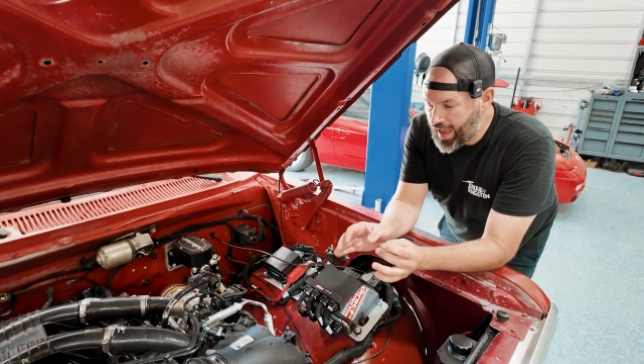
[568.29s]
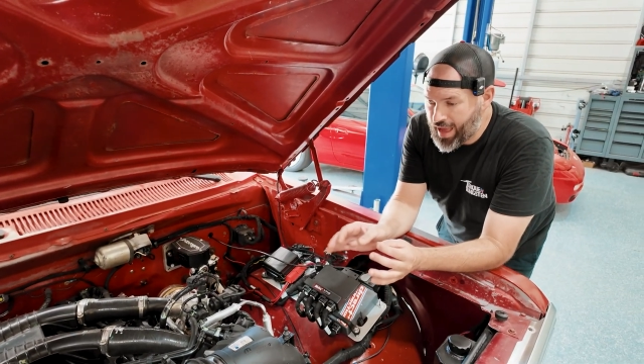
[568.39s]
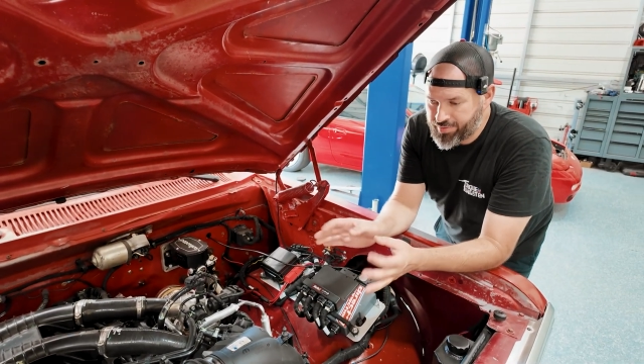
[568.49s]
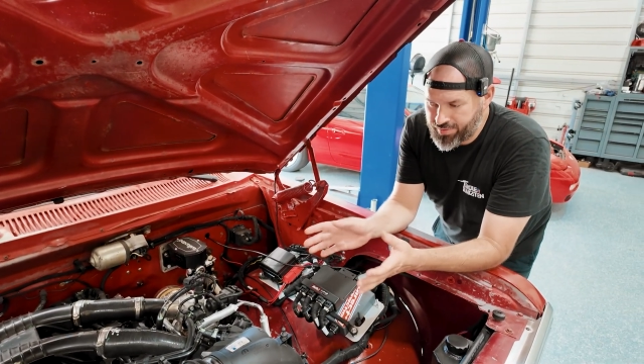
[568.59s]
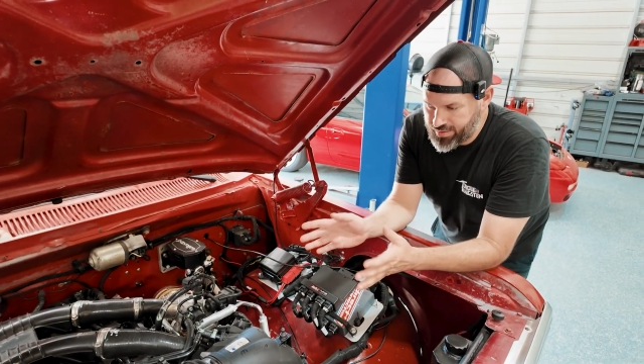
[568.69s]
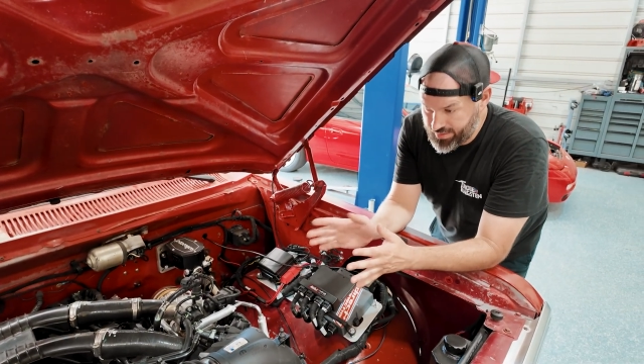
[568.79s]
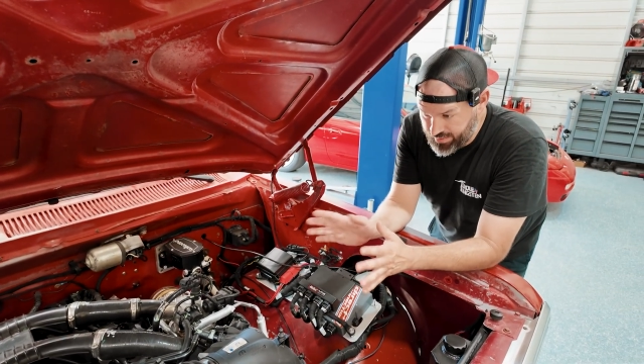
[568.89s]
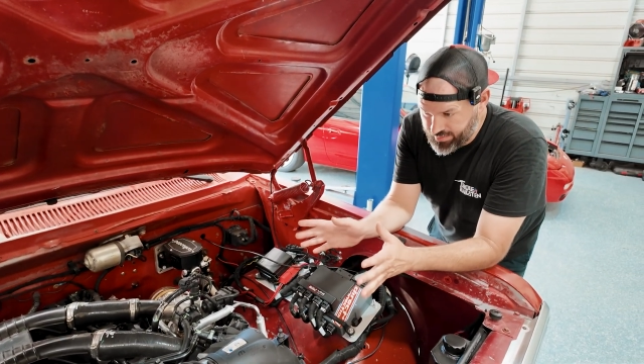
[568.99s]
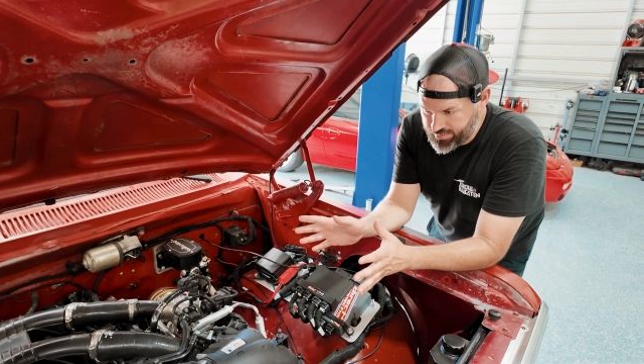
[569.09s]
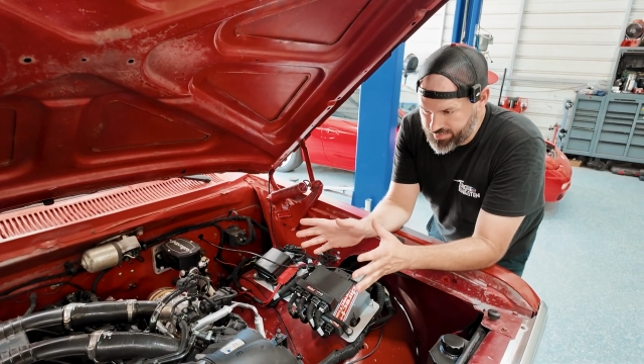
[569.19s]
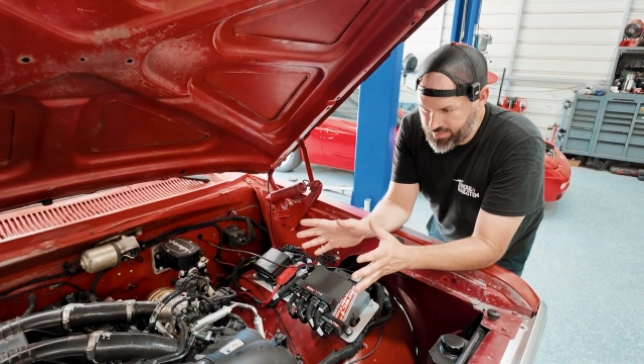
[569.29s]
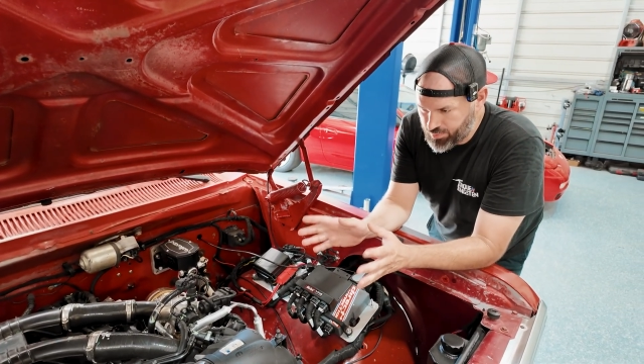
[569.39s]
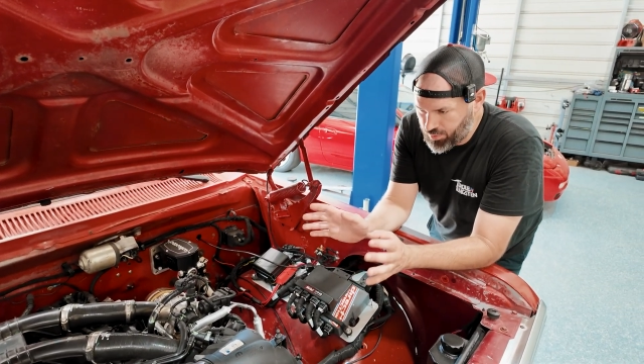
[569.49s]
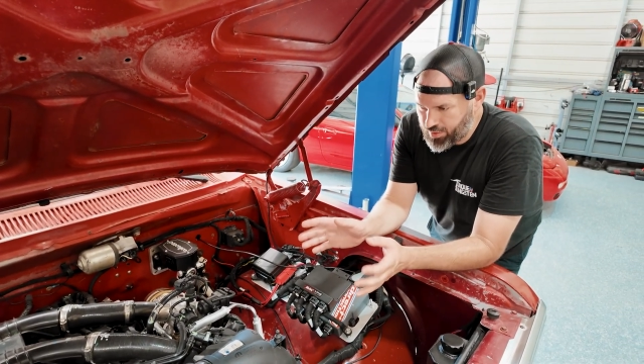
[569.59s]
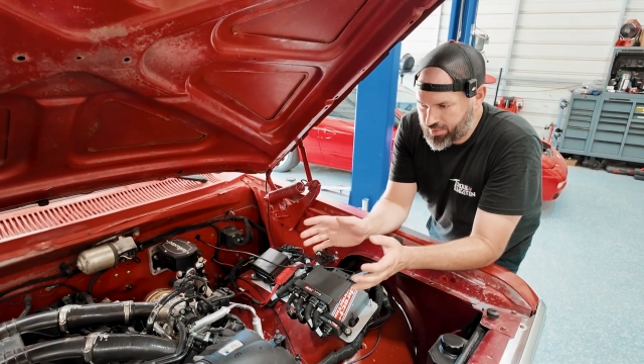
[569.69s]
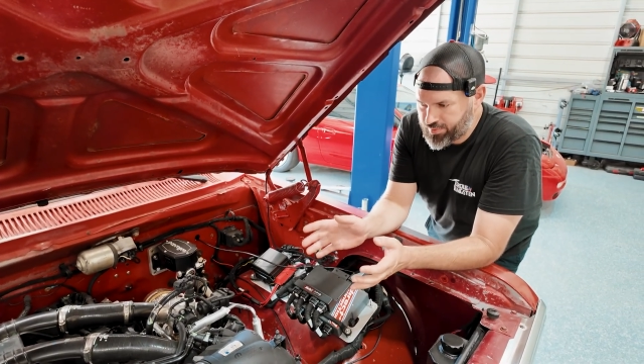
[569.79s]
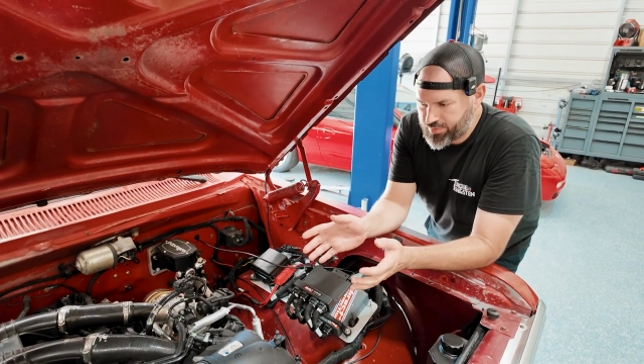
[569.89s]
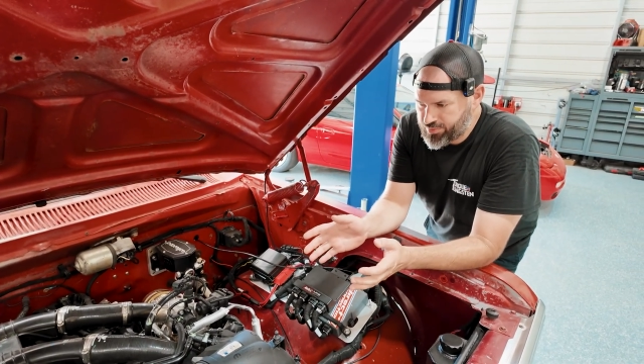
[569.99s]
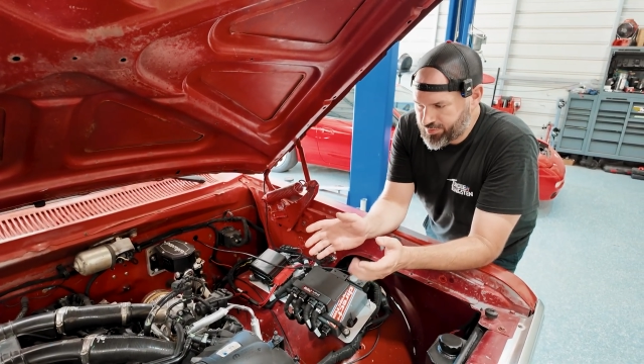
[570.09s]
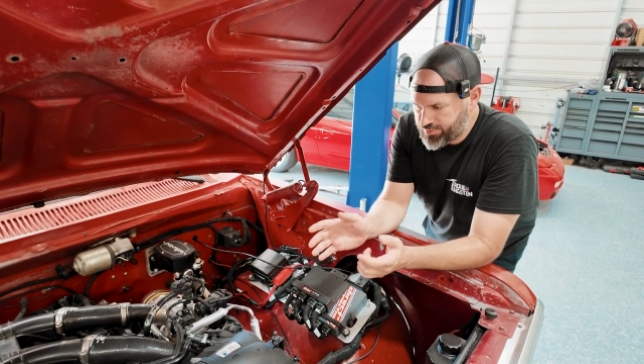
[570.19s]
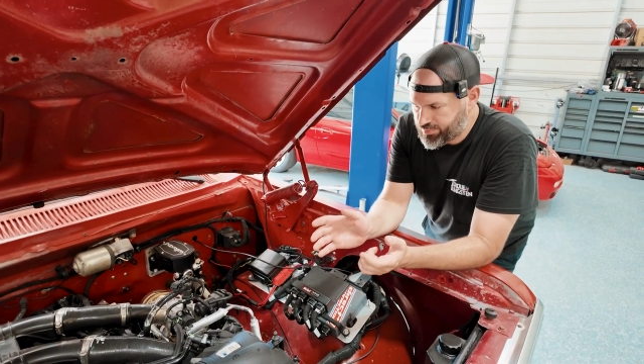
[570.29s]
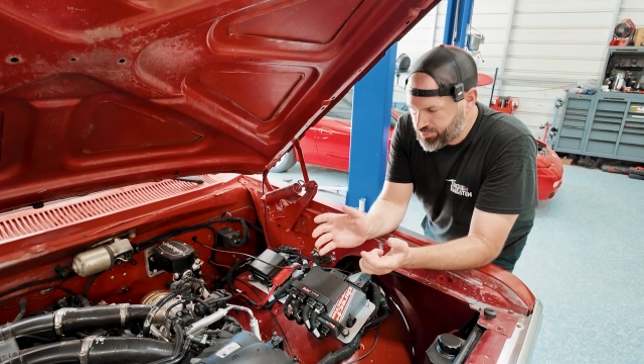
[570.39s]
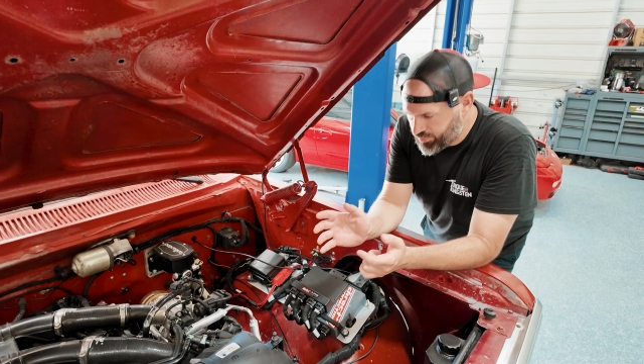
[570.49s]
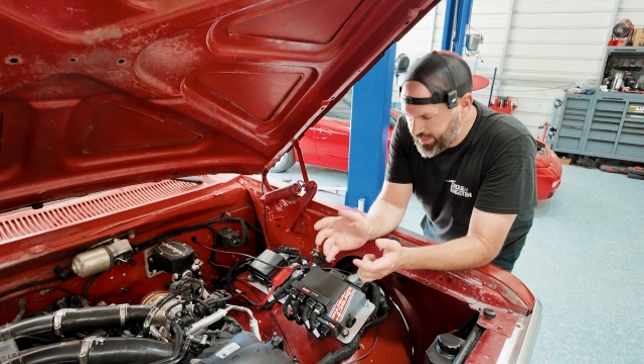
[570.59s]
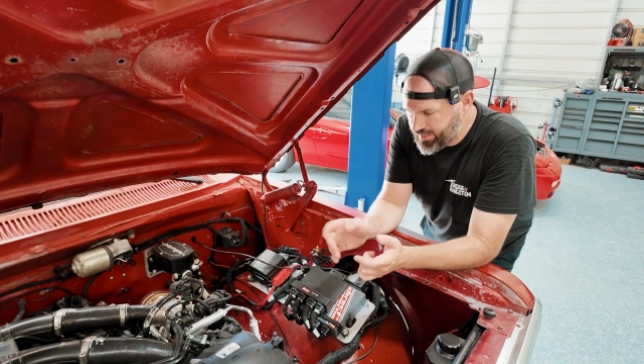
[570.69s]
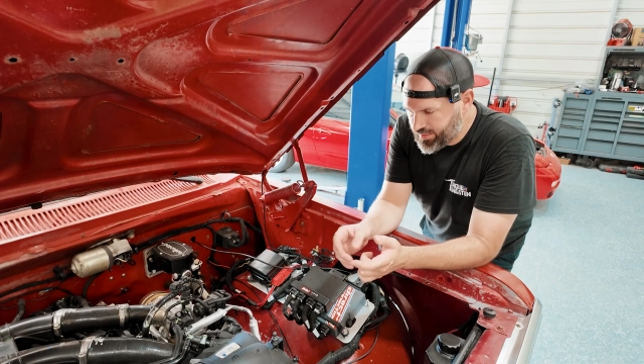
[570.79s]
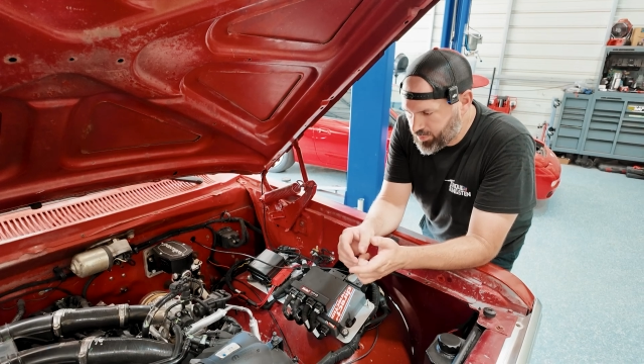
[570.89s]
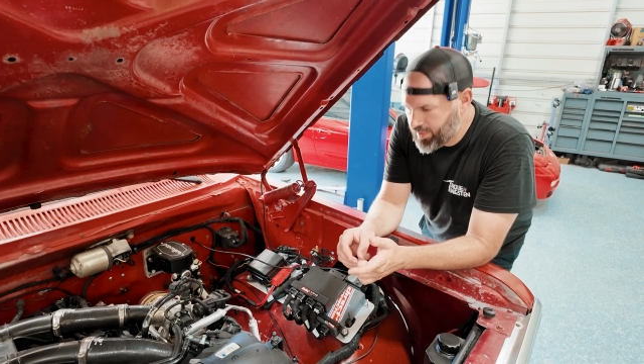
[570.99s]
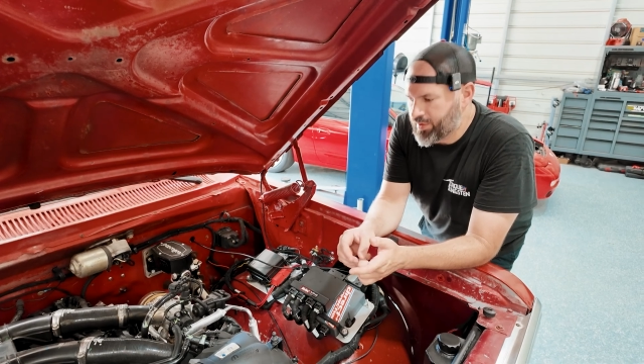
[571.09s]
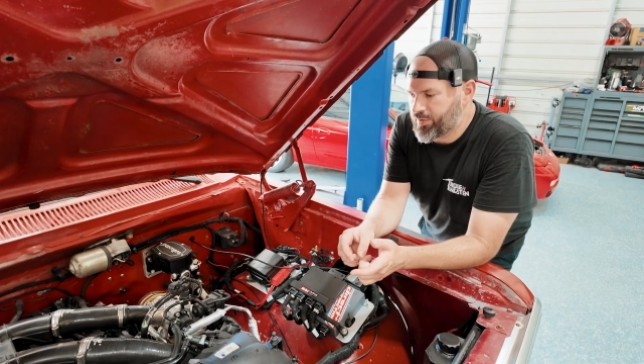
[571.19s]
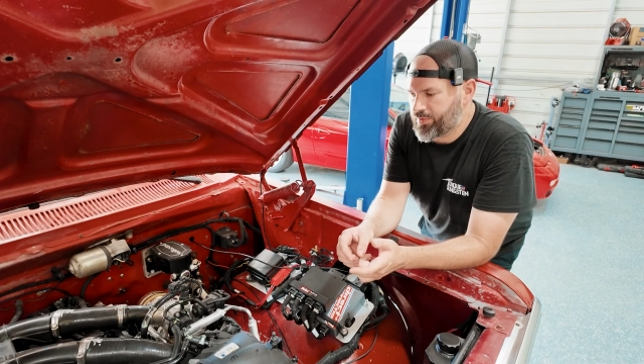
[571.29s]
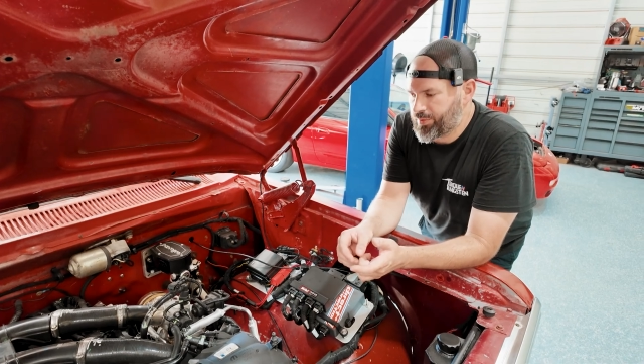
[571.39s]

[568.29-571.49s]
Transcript: As it is, it works just really well.